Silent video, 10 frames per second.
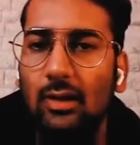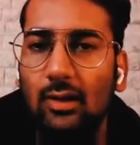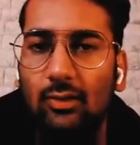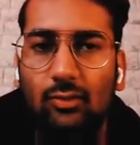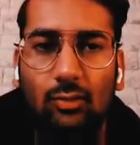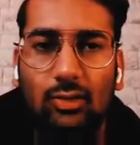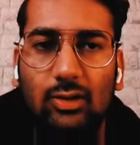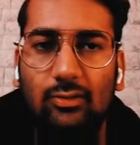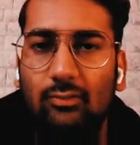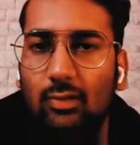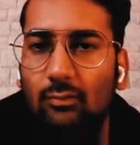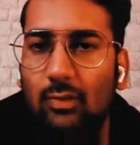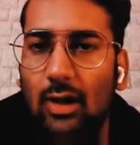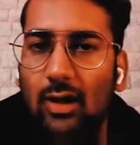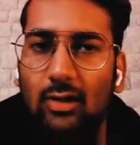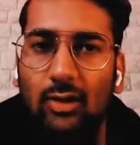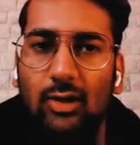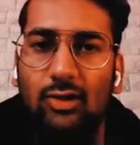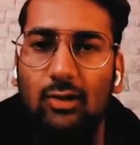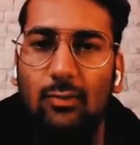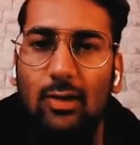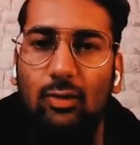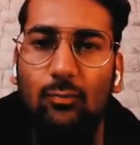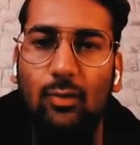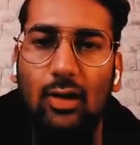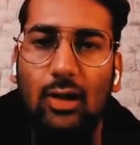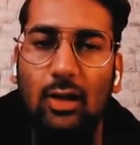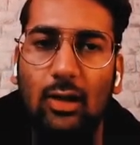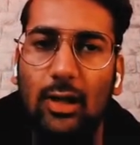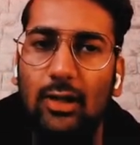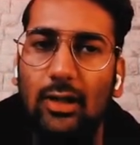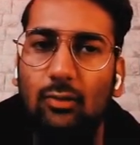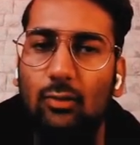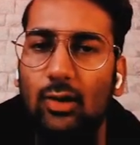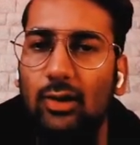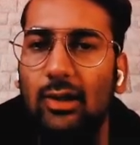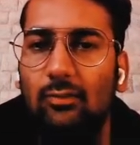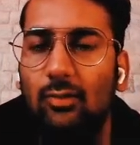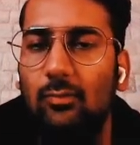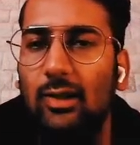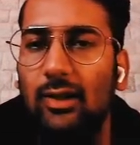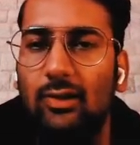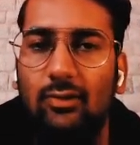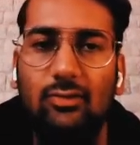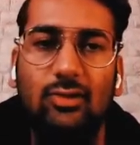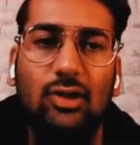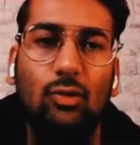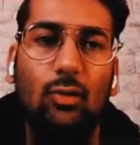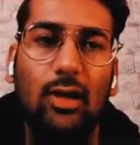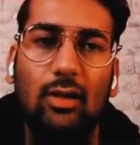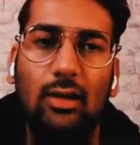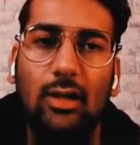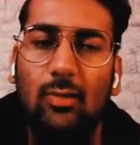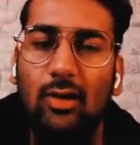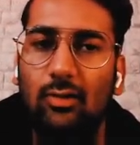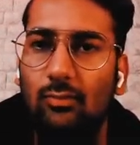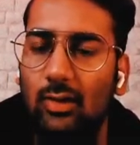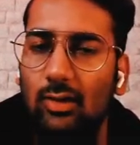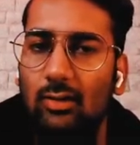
So this our initial value for high and low index will be like this: 0 and n-1,